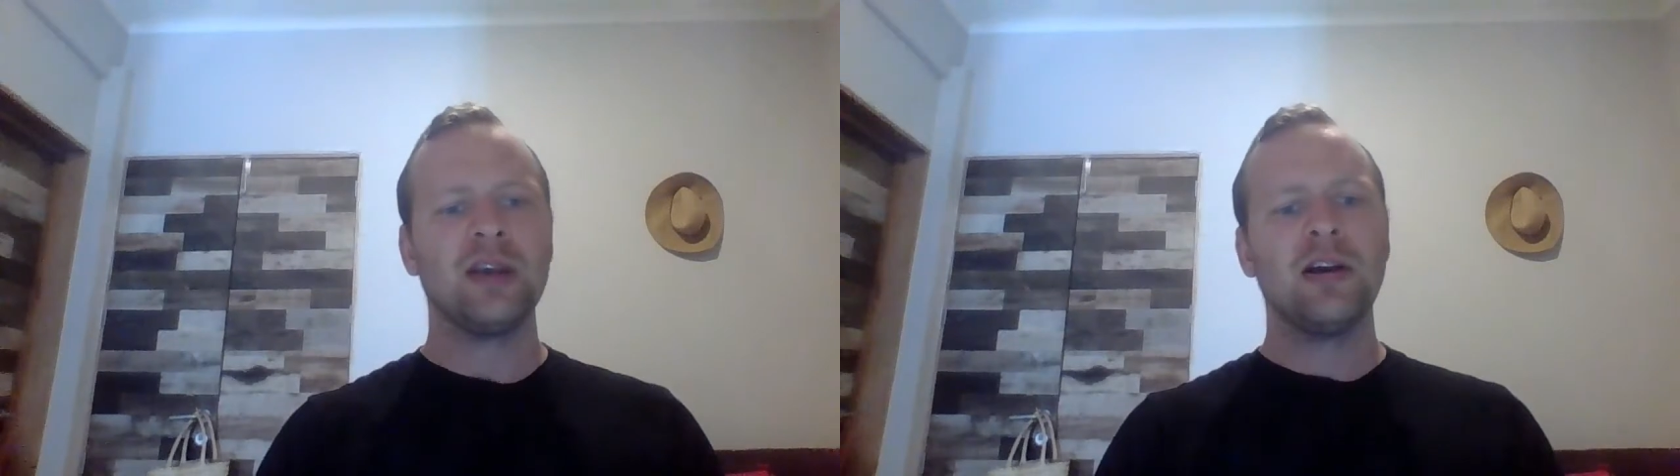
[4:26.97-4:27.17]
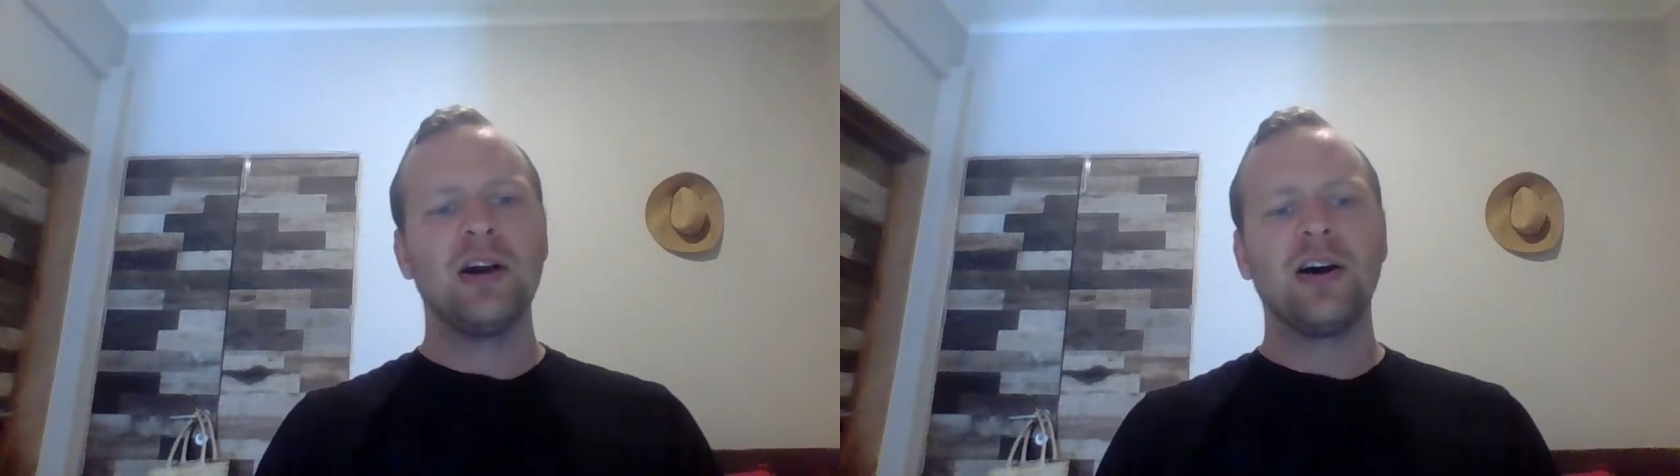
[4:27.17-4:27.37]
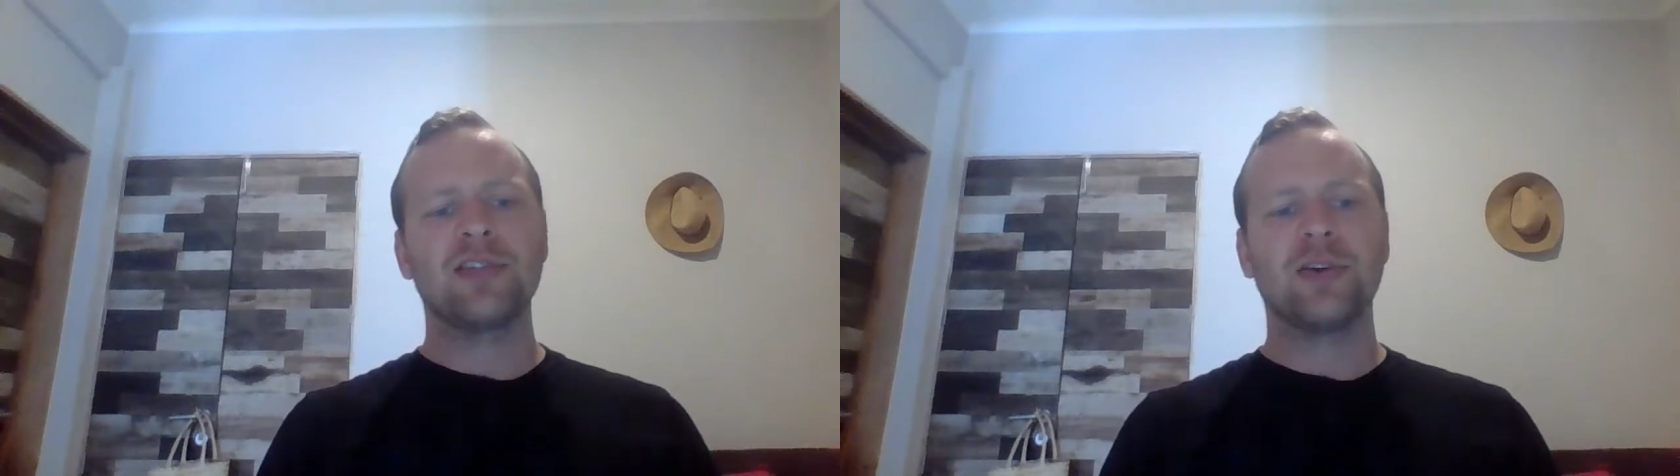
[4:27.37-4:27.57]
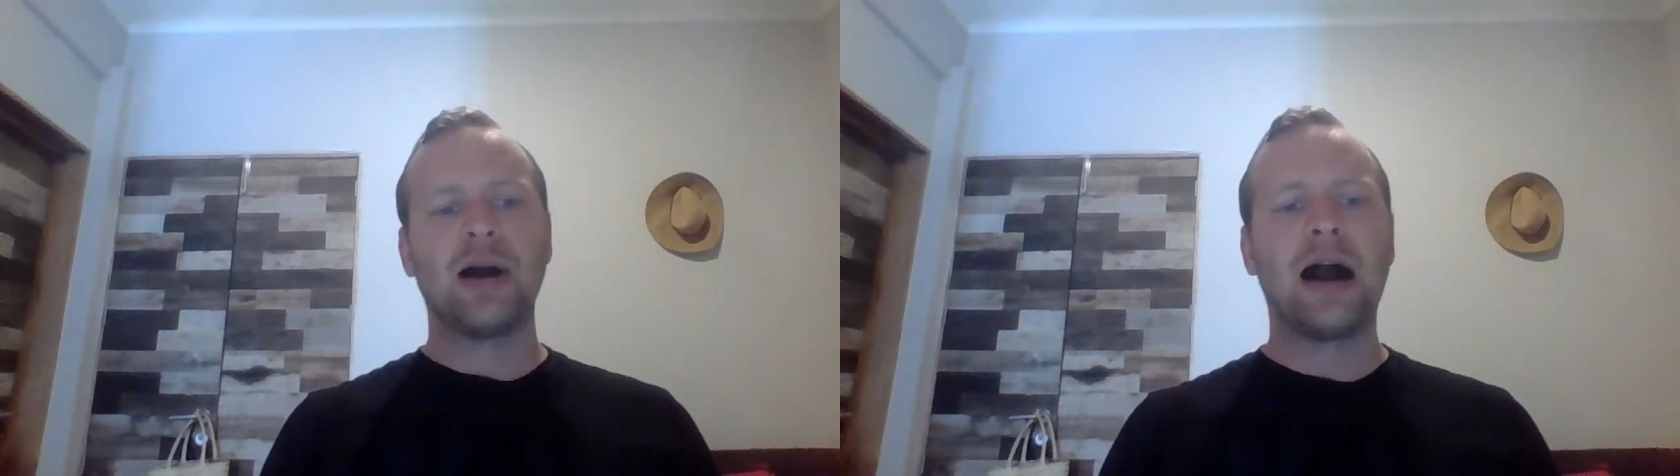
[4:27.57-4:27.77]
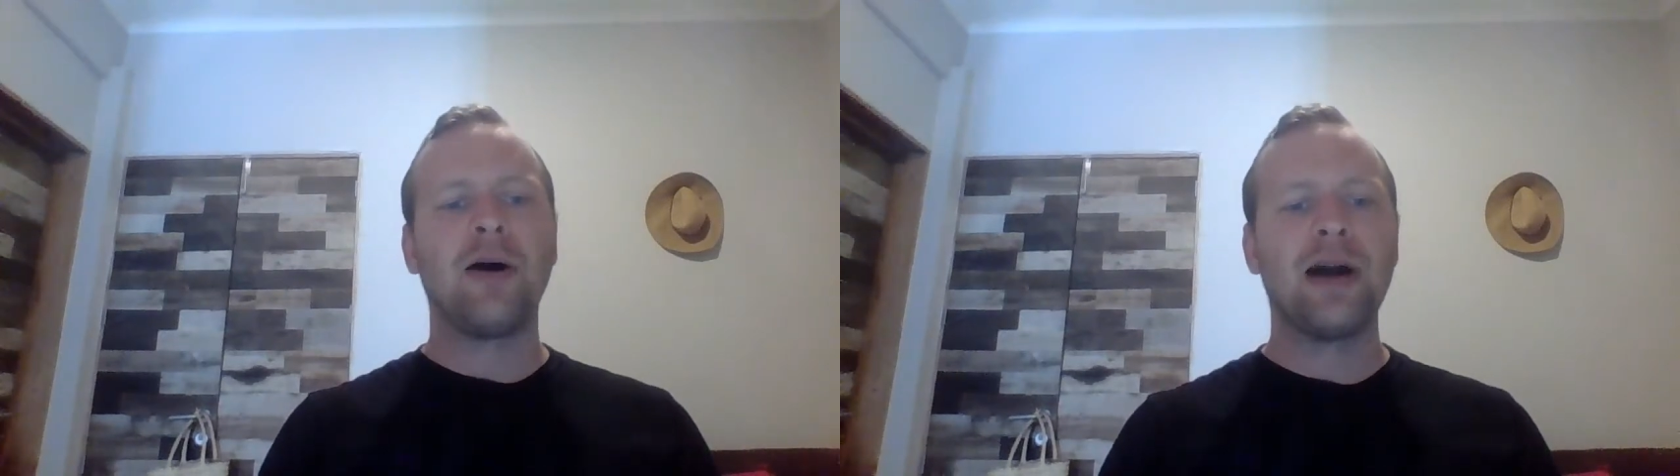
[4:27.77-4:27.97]
Also,
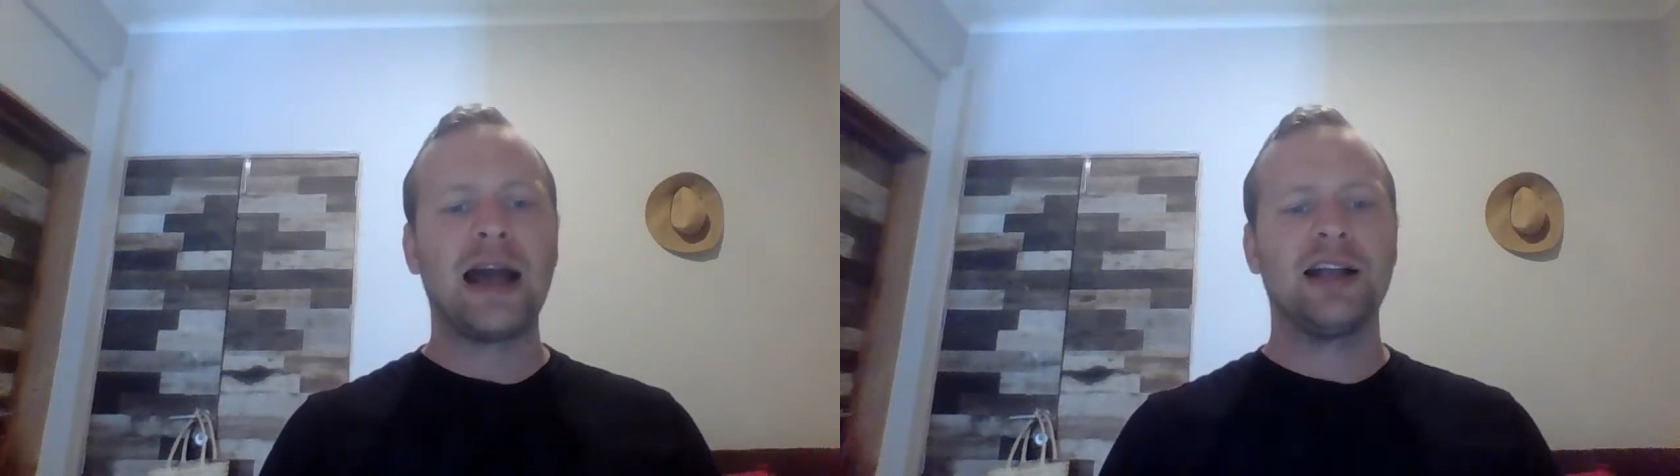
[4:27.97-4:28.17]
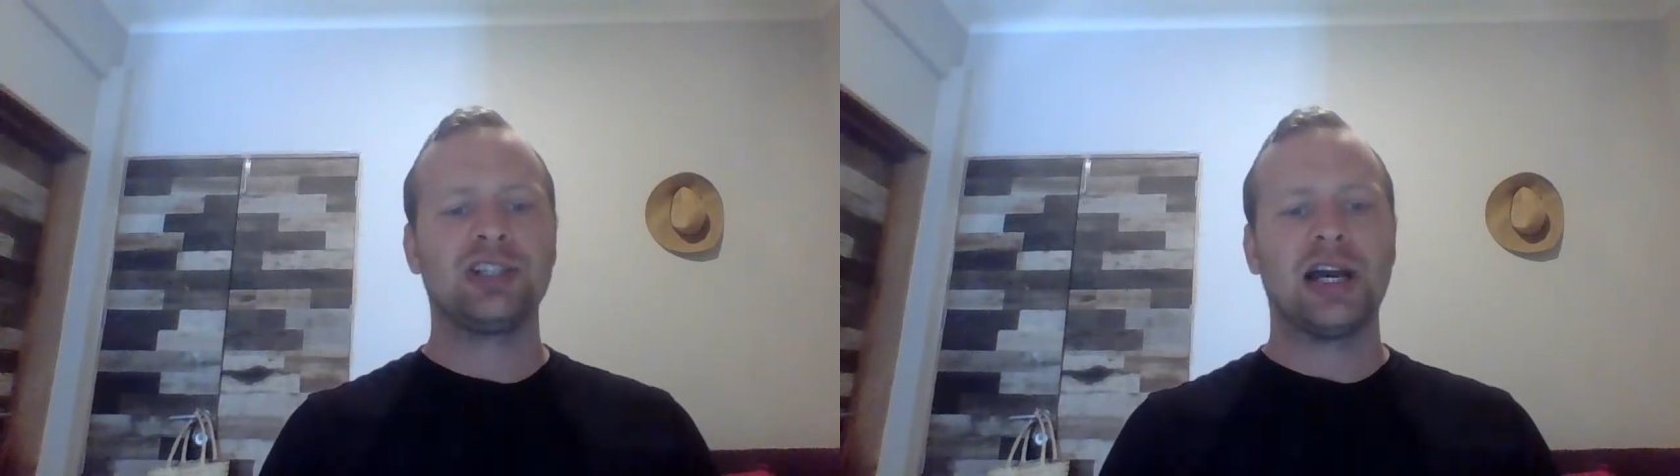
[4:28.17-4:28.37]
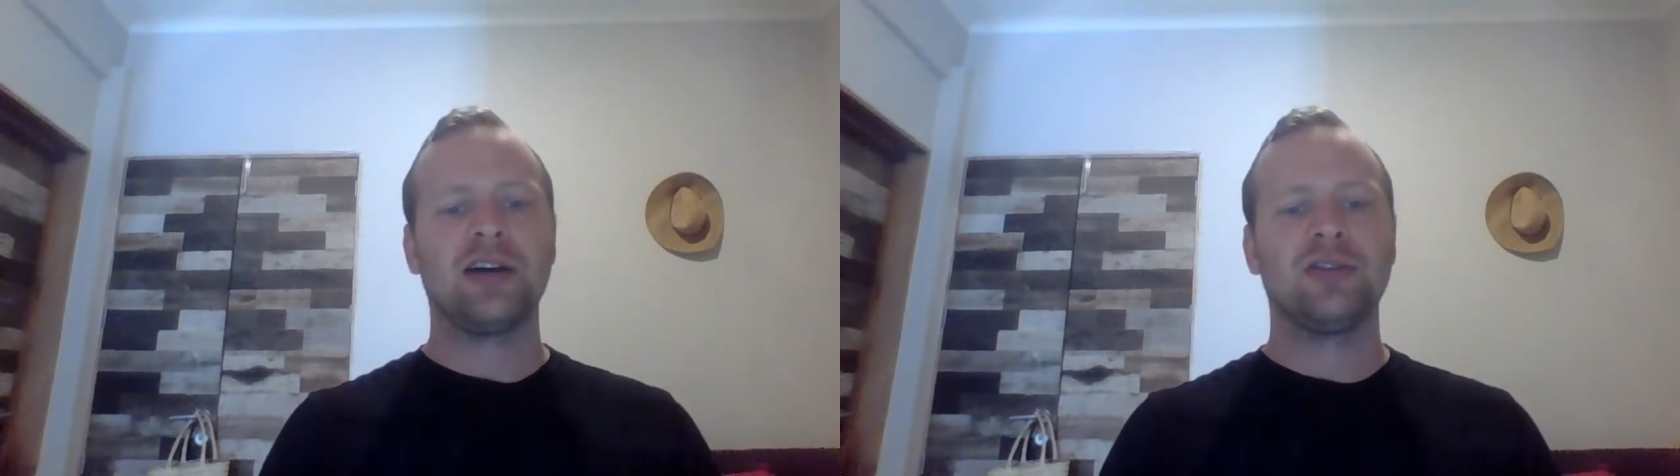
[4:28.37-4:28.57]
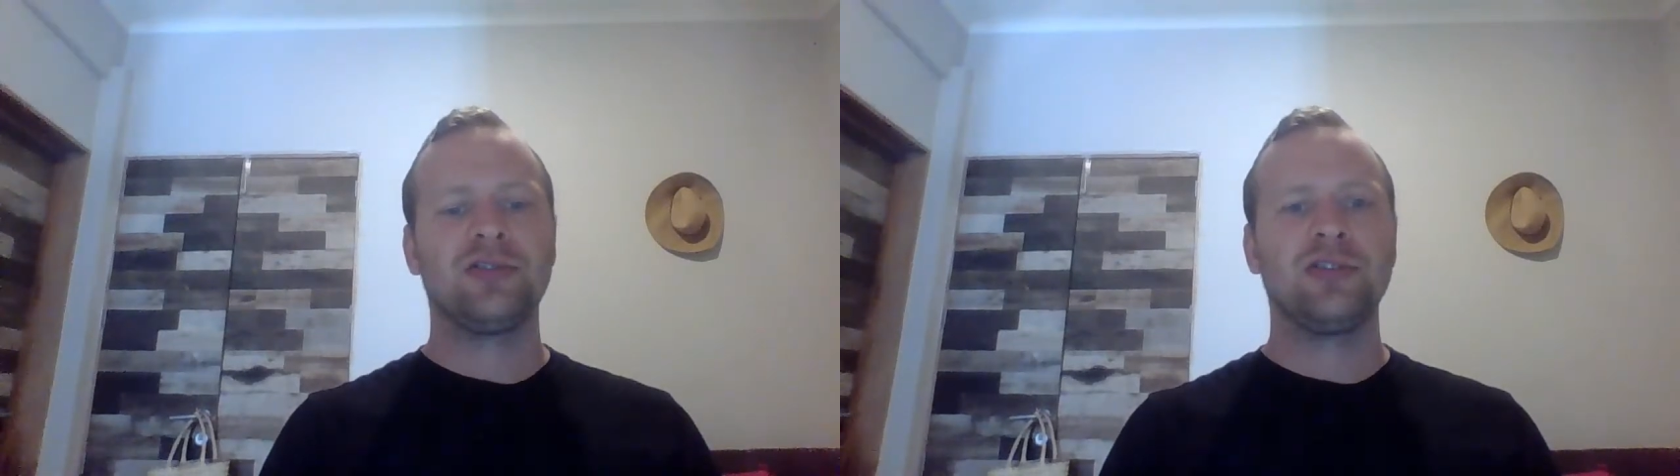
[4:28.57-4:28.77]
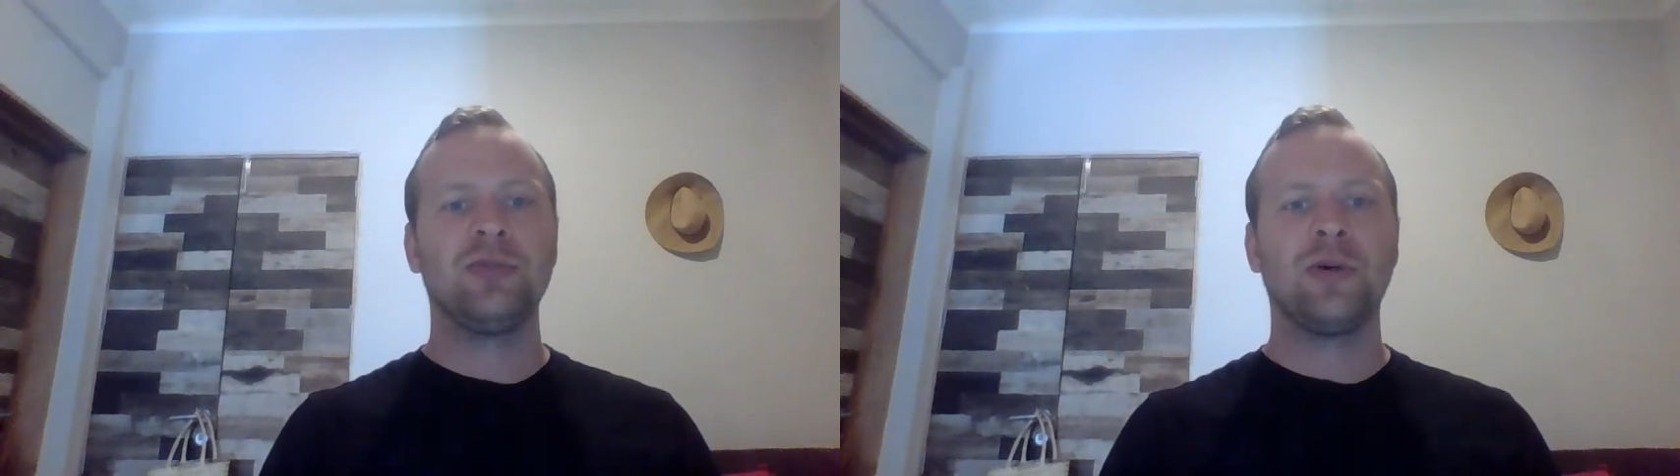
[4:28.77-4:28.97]
how agile
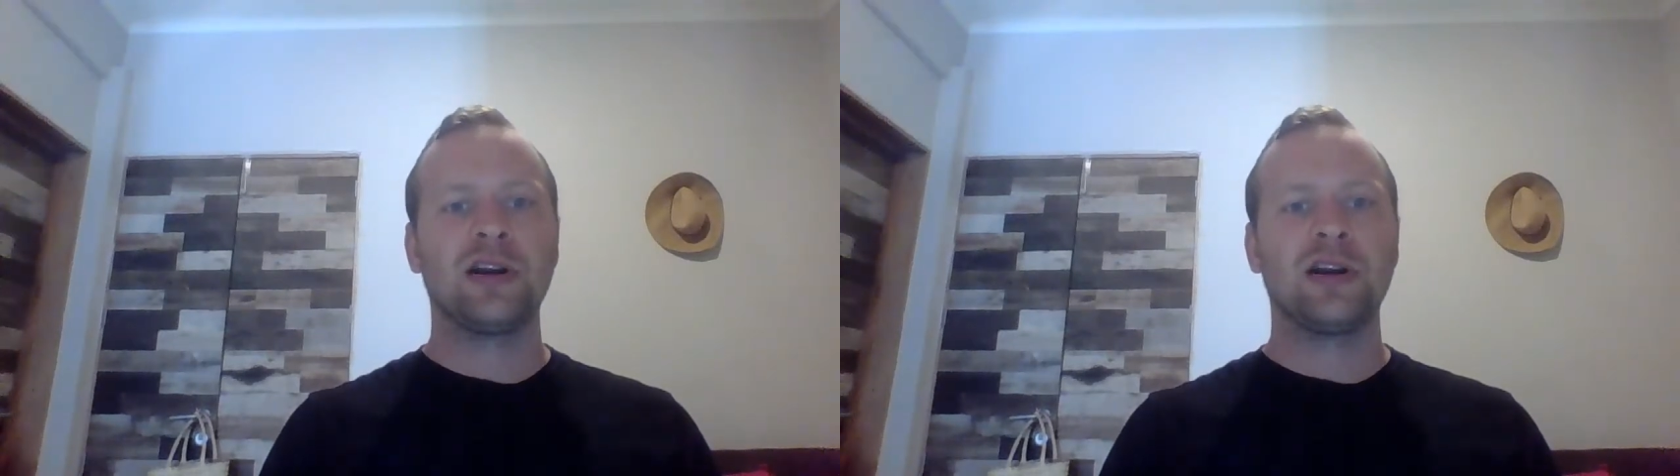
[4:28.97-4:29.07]
do you want to